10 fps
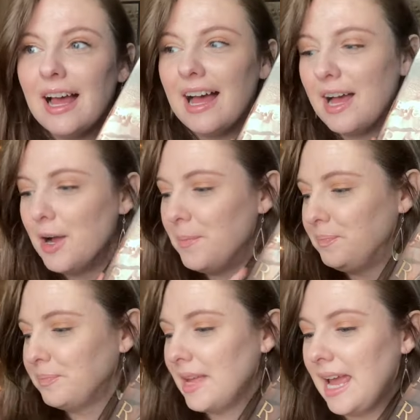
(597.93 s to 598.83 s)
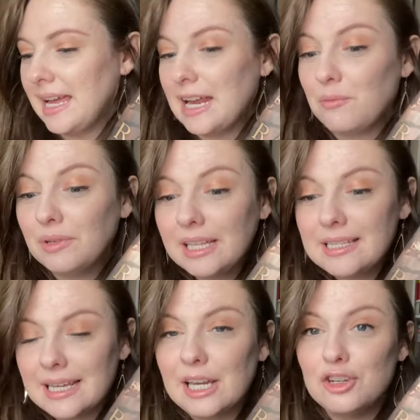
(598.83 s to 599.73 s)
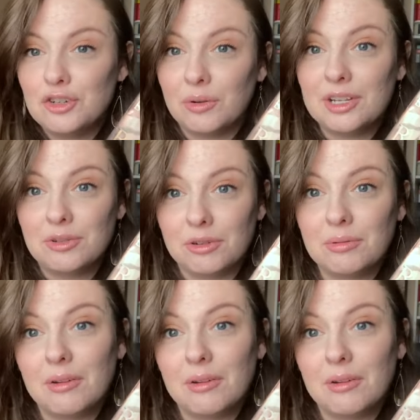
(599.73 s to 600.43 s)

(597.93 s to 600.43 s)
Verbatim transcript: Um, And I really did enjoy Sorcery